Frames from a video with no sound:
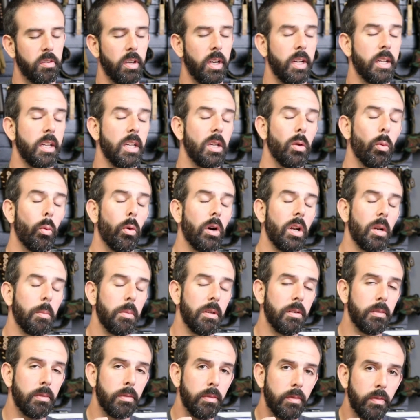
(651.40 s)
sight, you wanna
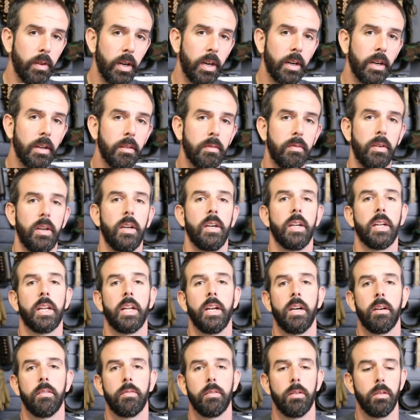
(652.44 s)
be very, very
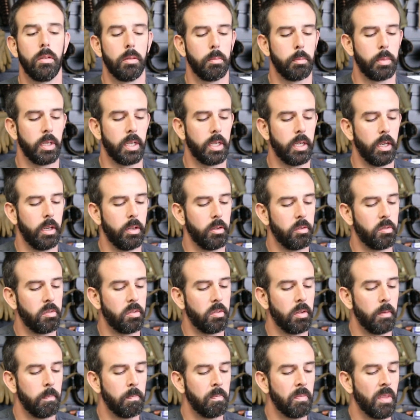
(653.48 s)
careful
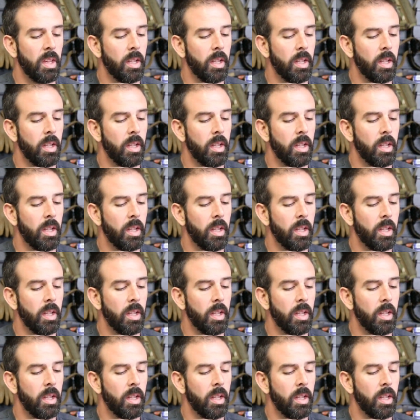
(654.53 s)
because